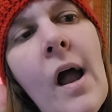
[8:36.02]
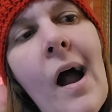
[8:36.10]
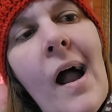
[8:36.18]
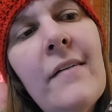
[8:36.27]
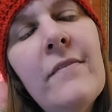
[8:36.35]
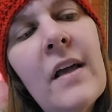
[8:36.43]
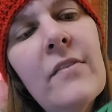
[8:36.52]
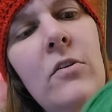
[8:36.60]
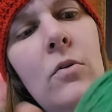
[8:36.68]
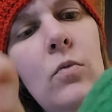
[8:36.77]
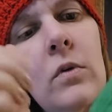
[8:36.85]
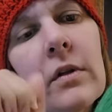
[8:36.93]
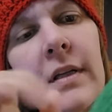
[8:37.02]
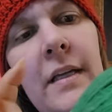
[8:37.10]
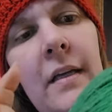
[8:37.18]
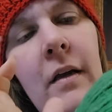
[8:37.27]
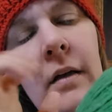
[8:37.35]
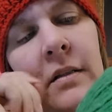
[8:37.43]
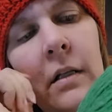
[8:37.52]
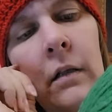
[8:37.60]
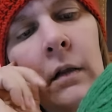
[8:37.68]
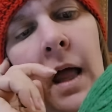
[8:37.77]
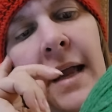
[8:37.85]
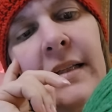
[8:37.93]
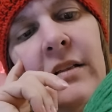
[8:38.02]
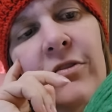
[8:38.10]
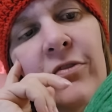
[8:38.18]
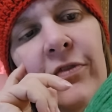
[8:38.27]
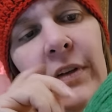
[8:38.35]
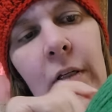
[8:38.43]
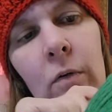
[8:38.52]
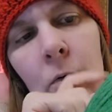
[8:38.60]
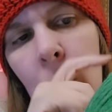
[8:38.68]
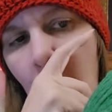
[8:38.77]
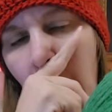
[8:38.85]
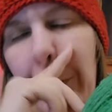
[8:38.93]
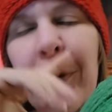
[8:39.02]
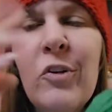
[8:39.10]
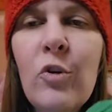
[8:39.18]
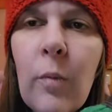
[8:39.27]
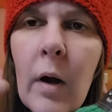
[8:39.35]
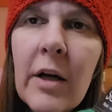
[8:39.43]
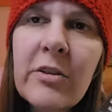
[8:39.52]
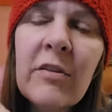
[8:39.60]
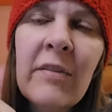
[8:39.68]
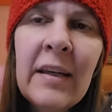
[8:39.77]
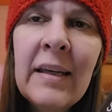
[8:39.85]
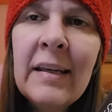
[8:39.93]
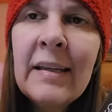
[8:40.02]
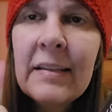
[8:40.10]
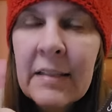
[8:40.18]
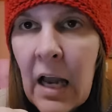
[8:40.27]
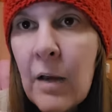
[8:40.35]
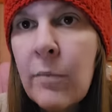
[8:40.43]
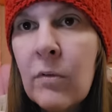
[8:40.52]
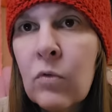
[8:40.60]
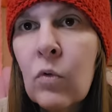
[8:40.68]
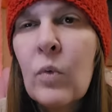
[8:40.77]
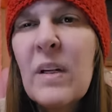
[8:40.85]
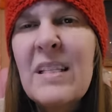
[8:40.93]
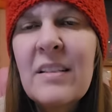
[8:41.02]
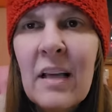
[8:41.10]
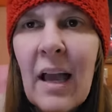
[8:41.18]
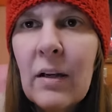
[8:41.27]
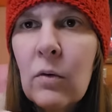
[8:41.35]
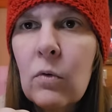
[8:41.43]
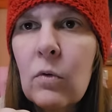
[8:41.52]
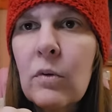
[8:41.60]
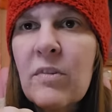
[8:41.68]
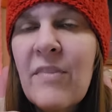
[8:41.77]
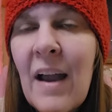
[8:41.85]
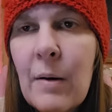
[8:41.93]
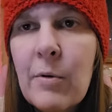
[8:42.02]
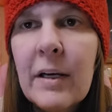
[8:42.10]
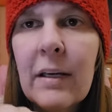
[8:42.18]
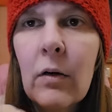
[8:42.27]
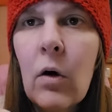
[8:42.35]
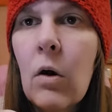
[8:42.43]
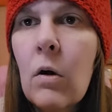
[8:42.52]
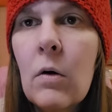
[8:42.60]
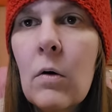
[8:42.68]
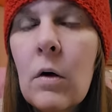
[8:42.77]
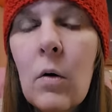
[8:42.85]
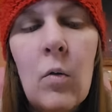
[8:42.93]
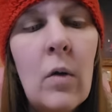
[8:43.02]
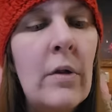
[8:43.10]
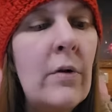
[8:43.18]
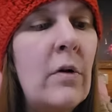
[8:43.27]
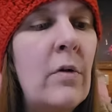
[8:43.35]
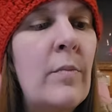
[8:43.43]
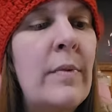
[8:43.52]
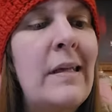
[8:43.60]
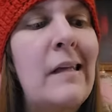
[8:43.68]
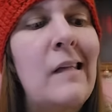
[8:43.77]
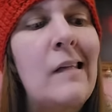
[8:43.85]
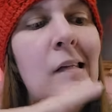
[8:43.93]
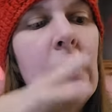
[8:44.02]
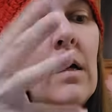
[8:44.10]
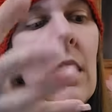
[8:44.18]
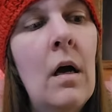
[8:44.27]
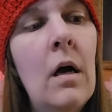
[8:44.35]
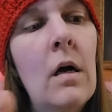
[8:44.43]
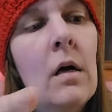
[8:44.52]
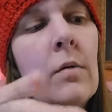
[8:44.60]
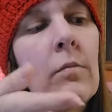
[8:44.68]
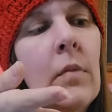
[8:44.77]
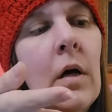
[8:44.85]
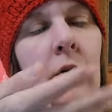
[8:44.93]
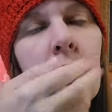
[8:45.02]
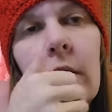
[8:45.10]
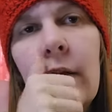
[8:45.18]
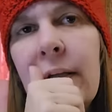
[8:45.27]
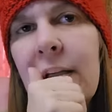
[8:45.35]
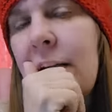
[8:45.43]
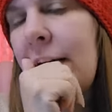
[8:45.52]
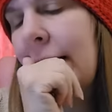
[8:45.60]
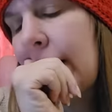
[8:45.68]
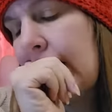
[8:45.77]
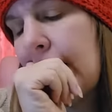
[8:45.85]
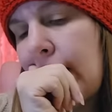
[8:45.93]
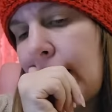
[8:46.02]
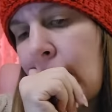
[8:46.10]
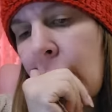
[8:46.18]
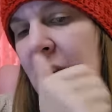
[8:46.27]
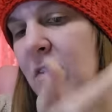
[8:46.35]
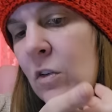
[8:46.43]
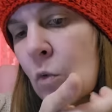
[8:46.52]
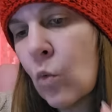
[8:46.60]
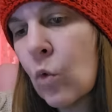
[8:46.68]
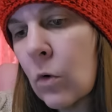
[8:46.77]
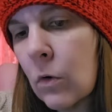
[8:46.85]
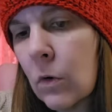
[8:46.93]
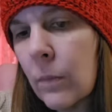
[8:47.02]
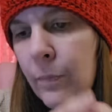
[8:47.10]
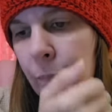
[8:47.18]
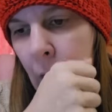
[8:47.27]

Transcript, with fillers: I've never really liked the feel too much of any type of recycled fabric at all, whether it be um, acrylic or even wool.